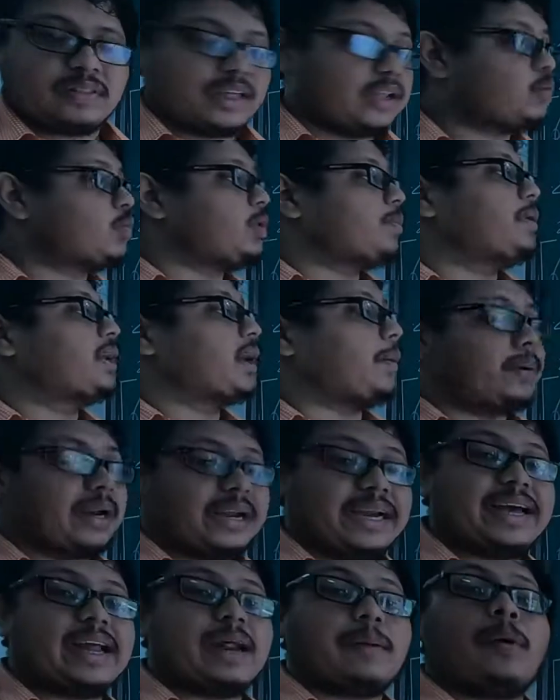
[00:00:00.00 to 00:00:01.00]
Then we'll become
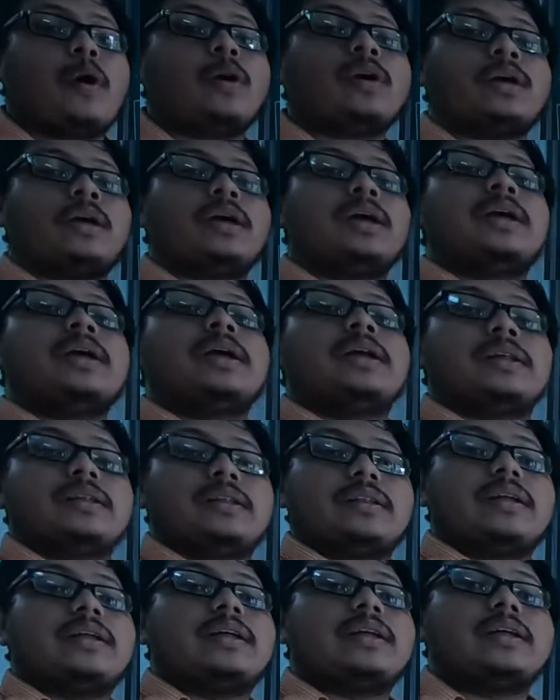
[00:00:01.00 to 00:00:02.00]
clear
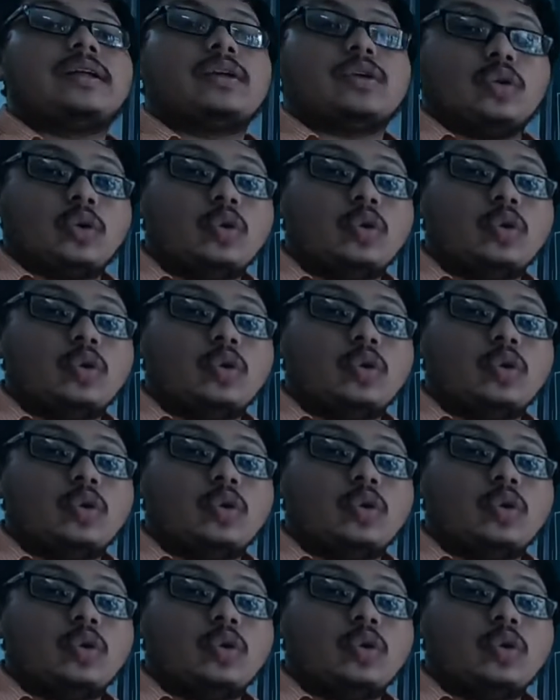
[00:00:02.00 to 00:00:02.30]
about